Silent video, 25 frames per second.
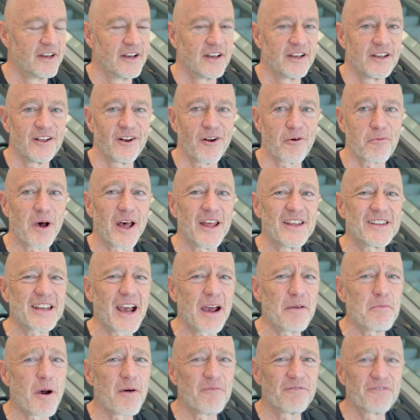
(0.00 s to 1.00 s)
you know, by the
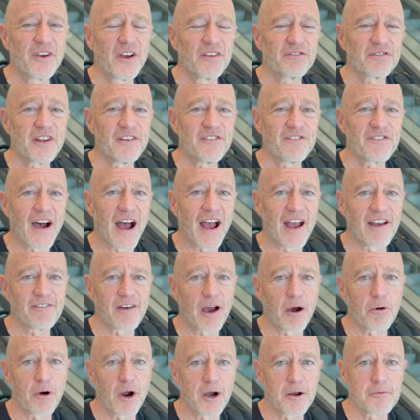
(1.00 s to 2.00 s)
time I'm 55,
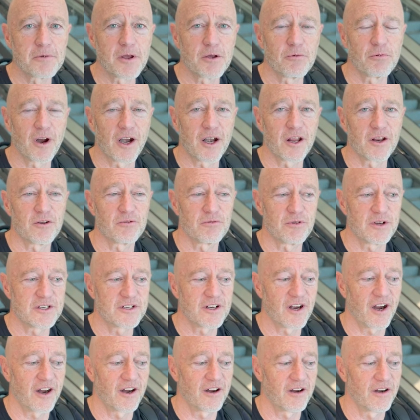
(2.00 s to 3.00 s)
I want to be ready to
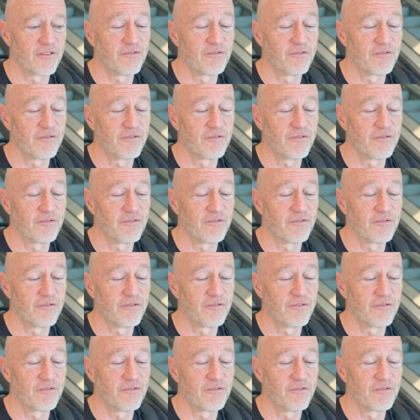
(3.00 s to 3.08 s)
retire.